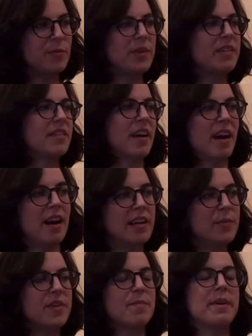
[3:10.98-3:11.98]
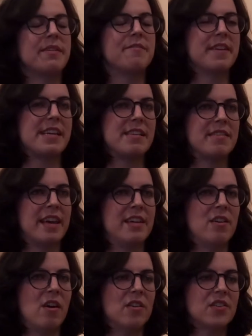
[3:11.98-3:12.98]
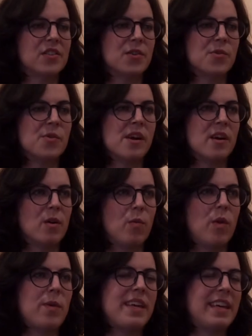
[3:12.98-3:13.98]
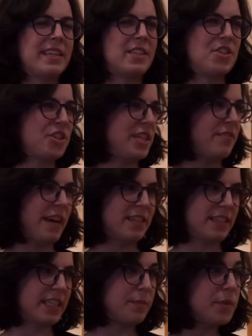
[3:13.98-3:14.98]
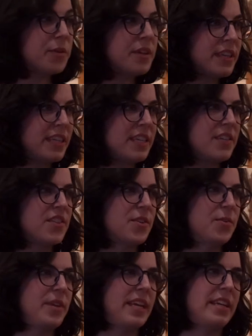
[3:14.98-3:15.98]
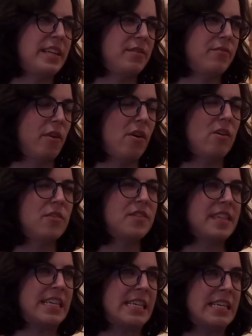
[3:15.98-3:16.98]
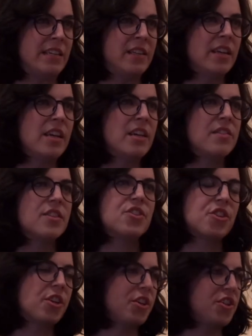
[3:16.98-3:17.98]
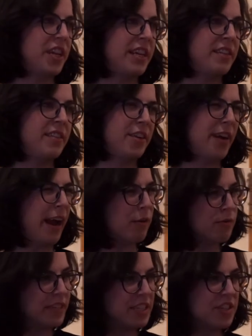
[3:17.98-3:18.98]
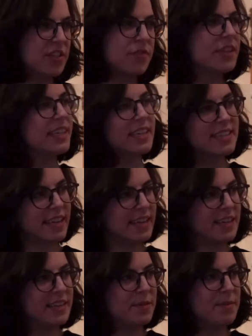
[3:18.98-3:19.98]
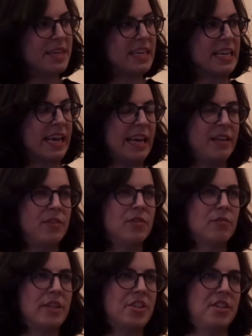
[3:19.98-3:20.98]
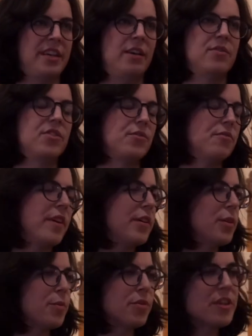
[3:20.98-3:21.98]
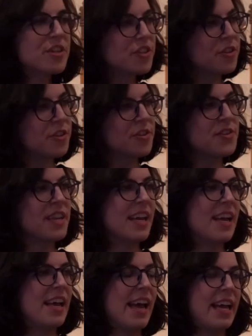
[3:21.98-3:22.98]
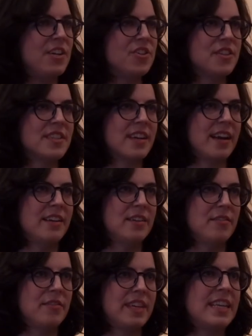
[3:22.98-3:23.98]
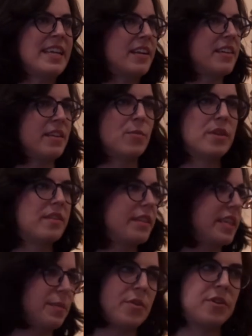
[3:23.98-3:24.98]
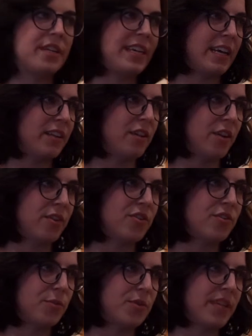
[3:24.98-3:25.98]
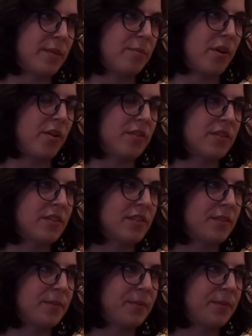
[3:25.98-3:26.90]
mm-hmm. with God and with my faith, and also what we can achieve as a community. So, getting involved in the church and their outreach is really exciting to me, and mm-hmm. reaching out to fellow parishioners, and just kind of connecting with the community at large through St. Paul's